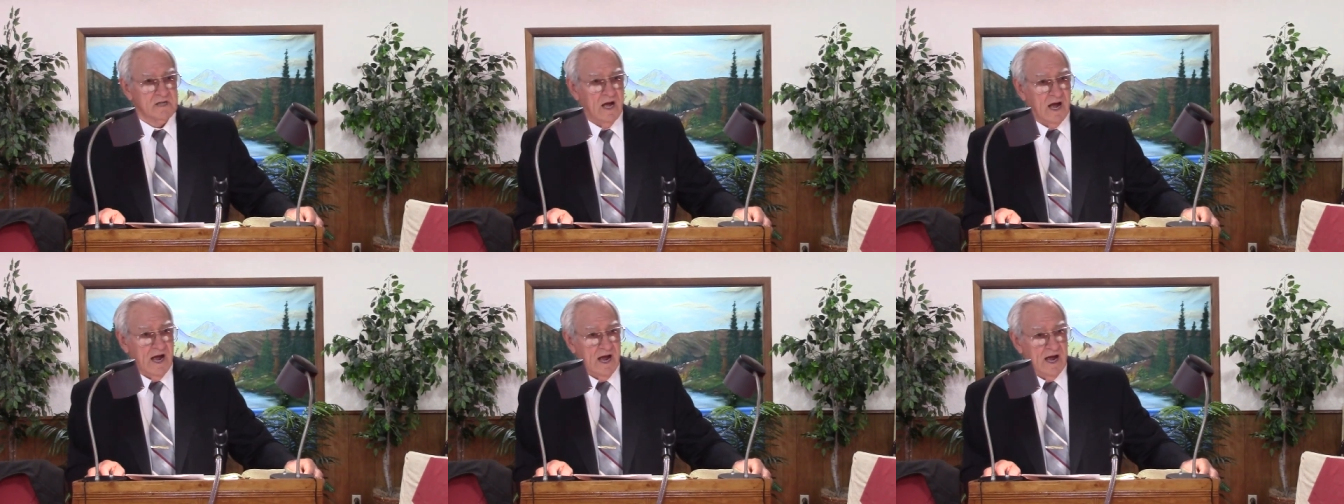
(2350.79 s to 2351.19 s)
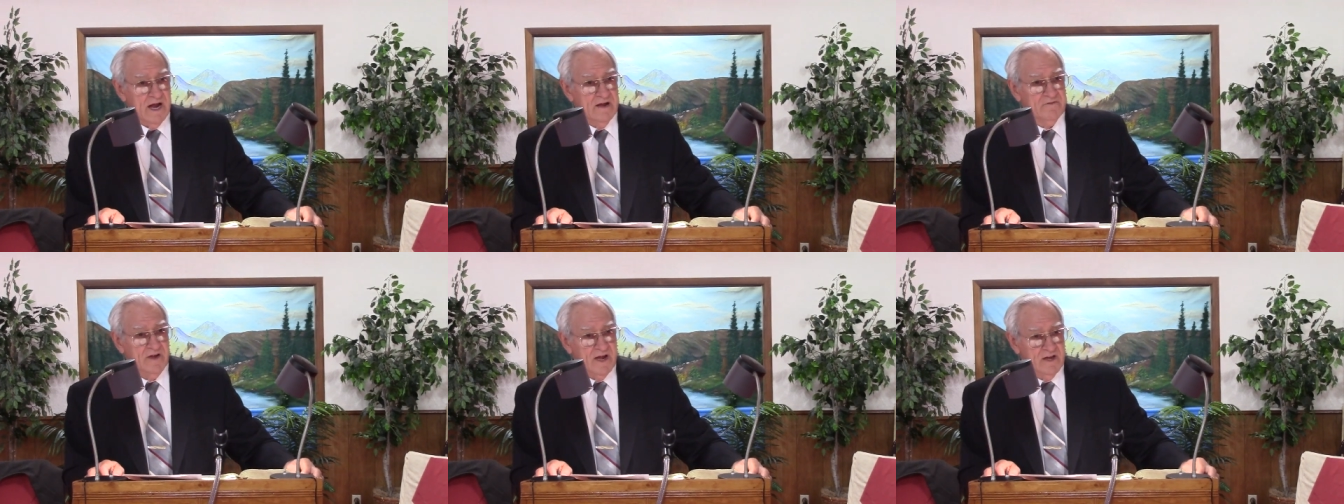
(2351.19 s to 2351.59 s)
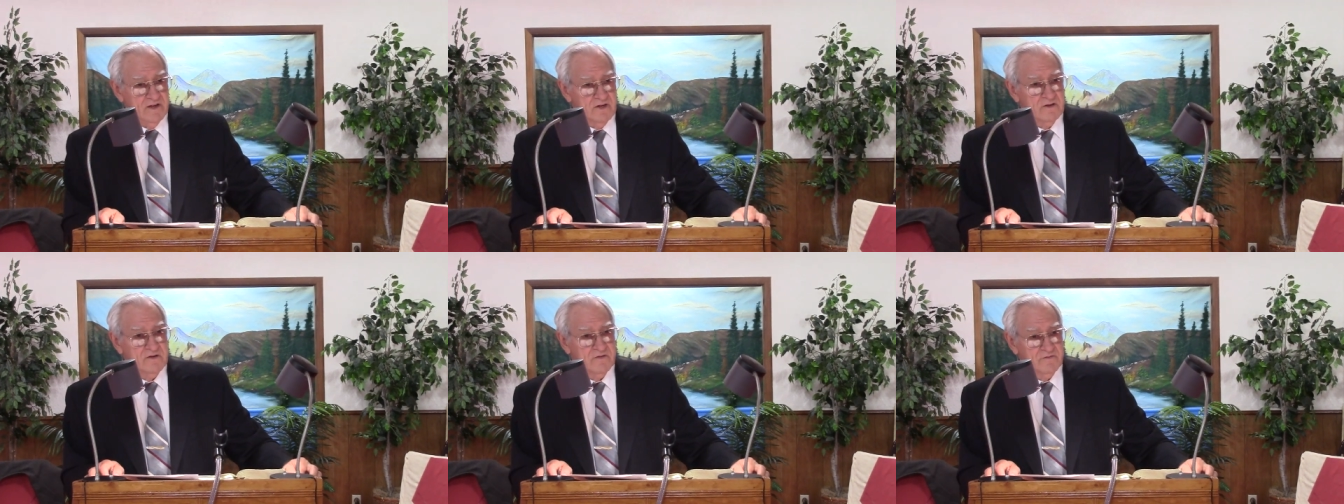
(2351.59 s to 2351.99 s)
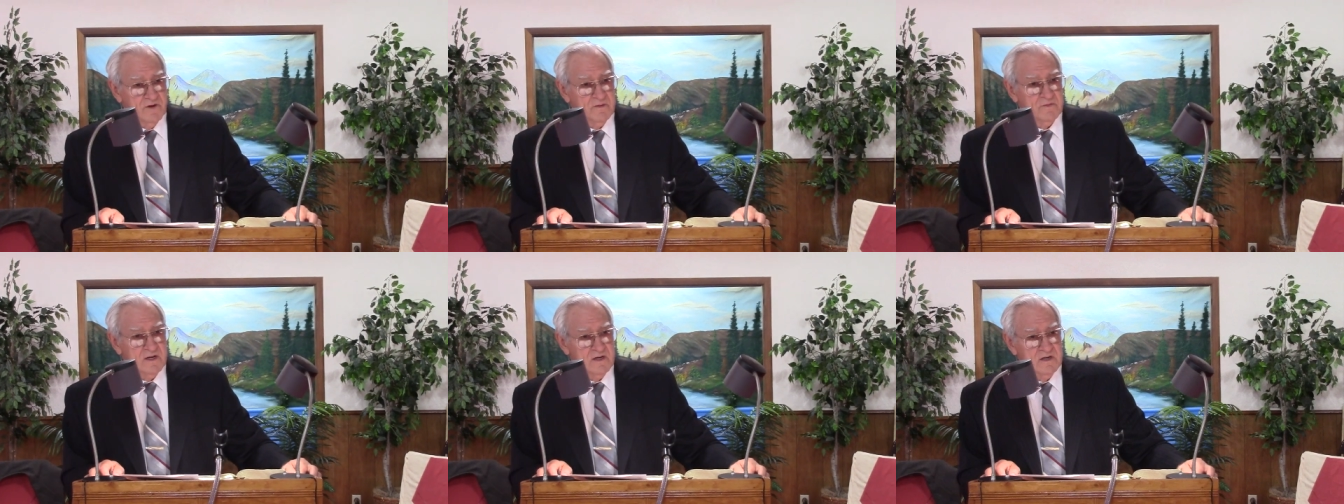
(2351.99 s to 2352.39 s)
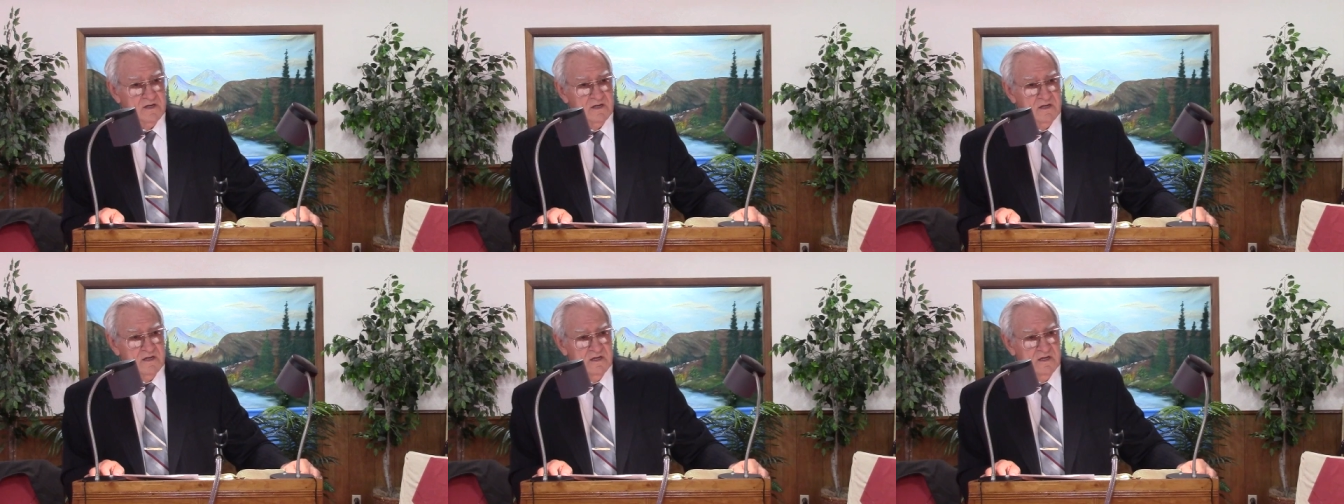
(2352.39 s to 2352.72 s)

high value of women